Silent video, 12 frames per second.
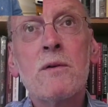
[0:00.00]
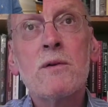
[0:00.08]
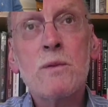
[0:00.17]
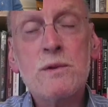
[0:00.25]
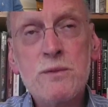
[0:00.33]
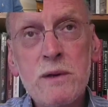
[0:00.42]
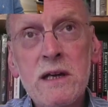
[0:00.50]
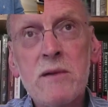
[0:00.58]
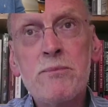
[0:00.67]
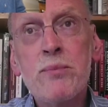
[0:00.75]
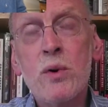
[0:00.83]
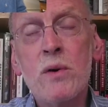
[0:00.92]

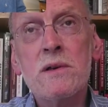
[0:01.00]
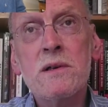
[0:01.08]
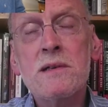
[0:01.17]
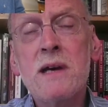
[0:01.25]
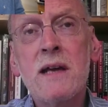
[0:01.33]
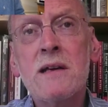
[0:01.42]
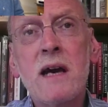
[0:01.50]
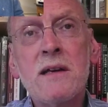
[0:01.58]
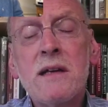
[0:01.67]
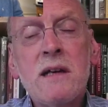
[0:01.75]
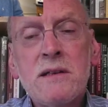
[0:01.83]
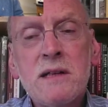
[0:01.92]
was really important,
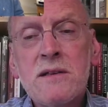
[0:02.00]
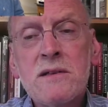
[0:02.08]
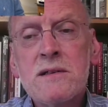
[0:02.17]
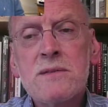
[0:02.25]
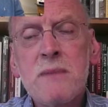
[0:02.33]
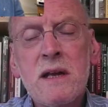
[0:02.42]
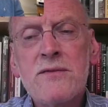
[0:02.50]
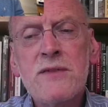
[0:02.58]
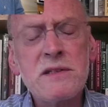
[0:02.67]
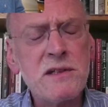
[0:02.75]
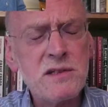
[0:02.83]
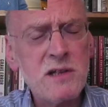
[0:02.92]
and it didn't
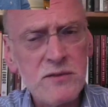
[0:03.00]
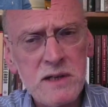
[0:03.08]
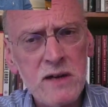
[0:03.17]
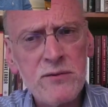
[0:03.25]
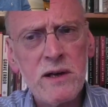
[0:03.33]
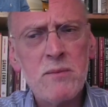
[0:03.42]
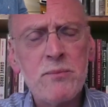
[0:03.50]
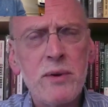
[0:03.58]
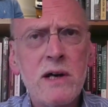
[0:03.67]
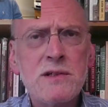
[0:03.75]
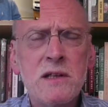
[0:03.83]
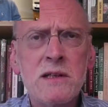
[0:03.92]
manifest itself in
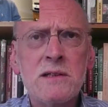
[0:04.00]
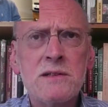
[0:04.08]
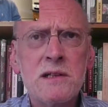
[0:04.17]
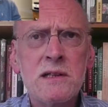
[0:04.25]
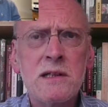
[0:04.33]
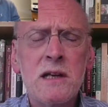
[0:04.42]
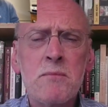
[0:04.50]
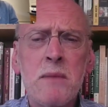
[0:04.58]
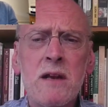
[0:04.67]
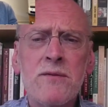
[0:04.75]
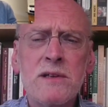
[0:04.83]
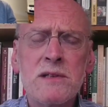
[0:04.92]
every empire. It certainly
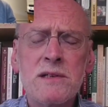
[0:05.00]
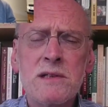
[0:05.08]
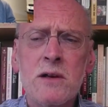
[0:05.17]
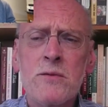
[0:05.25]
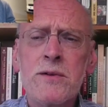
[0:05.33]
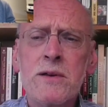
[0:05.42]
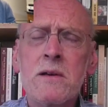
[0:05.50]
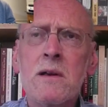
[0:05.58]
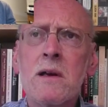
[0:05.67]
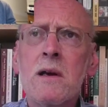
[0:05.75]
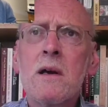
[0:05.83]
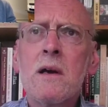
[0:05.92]
didn't manifest
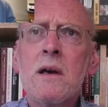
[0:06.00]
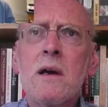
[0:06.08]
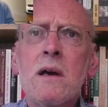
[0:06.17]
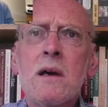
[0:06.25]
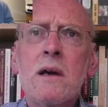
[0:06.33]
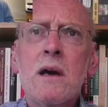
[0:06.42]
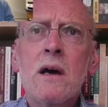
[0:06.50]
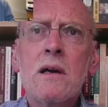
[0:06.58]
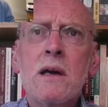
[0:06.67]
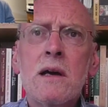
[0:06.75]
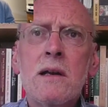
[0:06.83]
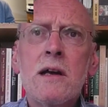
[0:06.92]
itself in
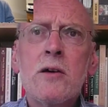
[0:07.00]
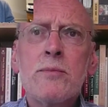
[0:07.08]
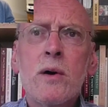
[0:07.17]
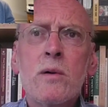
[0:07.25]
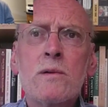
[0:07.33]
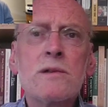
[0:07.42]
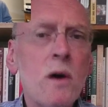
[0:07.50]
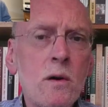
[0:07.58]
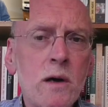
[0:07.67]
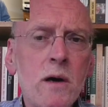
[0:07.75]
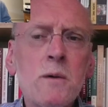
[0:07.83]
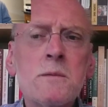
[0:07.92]
King
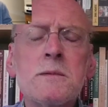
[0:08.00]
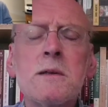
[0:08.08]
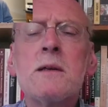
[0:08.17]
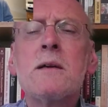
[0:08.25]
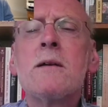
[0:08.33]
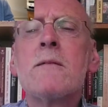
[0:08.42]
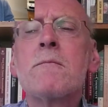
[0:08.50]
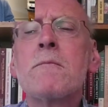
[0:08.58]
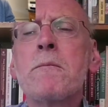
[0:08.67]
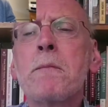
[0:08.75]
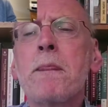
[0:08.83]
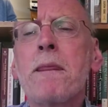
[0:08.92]
Leopold's Congo,
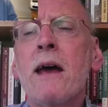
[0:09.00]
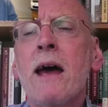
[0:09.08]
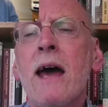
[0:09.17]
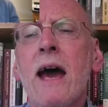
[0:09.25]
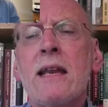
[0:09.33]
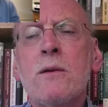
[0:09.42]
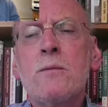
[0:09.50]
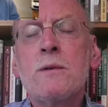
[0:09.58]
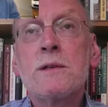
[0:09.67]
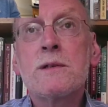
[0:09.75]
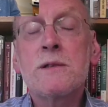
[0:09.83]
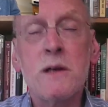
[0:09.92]

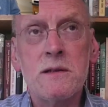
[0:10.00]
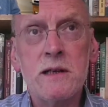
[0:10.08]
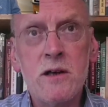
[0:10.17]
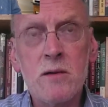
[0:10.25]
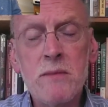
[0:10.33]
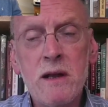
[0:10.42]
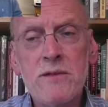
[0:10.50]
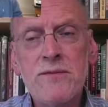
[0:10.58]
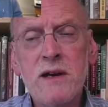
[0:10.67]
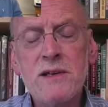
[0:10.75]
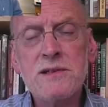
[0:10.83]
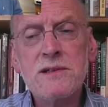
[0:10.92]
and it was certainly not
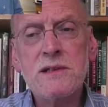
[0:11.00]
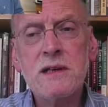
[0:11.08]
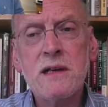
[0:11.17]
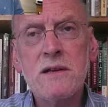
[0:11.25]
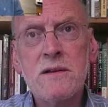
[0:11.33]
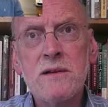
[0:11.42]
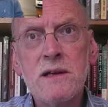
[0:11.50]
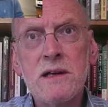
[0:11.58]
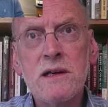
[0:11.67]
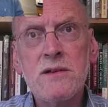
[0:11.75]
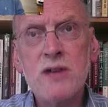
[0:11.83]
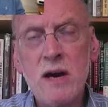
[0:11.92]
manifest
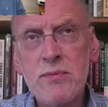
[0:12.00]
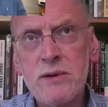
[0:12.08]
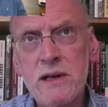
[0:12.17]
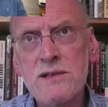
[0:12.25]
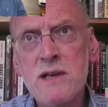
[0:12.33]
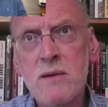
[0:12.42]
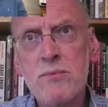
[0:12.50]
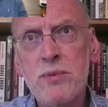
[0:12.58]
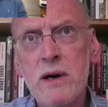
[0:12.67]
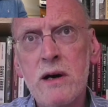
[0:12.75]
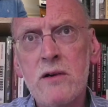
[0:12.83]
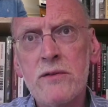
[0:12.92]
in the
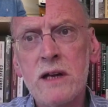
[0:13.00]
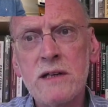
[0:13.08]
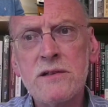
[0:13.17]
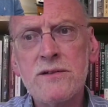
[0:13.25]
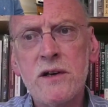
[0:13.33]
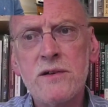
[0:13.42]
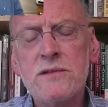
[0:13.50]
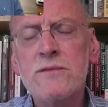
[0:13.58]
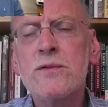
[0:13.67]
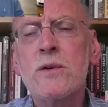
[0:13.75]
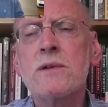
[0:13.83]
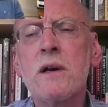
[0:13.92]
Japanese Empire of the
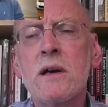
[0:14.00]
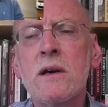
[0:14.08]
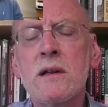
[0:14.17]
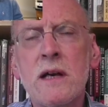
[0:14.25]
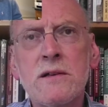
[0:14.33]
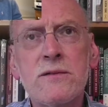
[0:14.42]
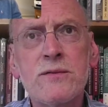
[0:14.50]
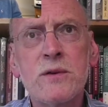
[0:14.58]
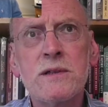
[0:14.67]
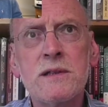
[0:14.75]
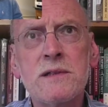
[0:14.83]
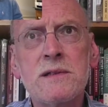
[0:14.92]
1930s and
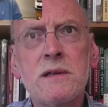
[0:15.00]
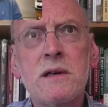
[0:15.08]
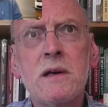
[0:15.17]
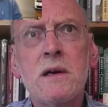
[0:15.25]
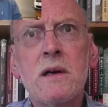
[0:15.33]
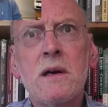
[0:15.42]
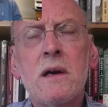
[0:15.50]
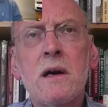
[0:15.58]
1940s.